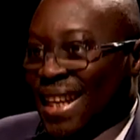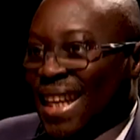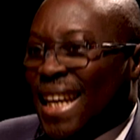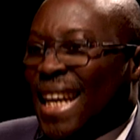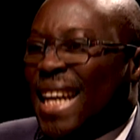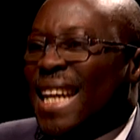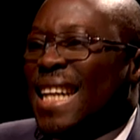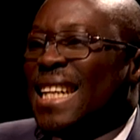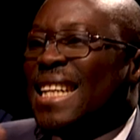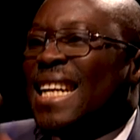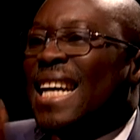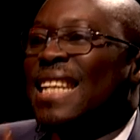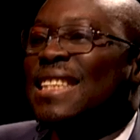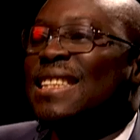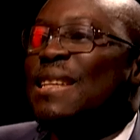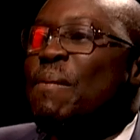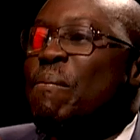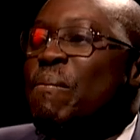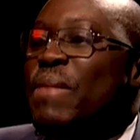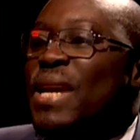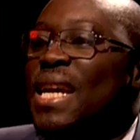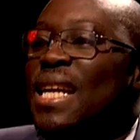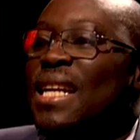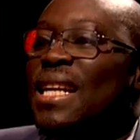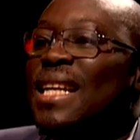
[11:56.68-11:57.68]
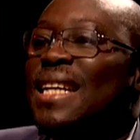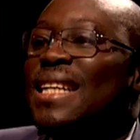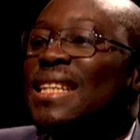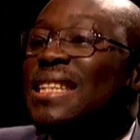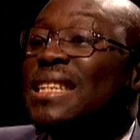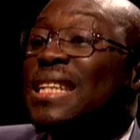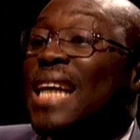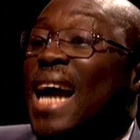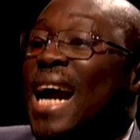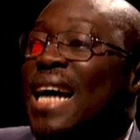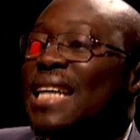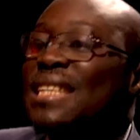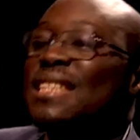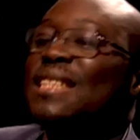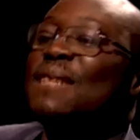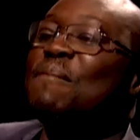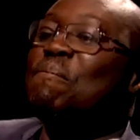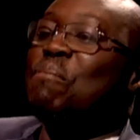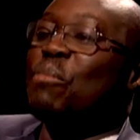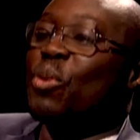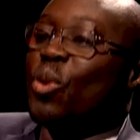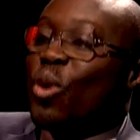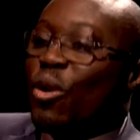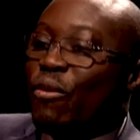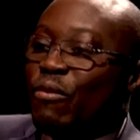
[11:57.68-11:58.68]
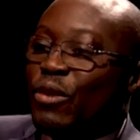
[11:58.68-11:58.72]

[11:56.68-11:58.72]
It doesn't mean taxing profit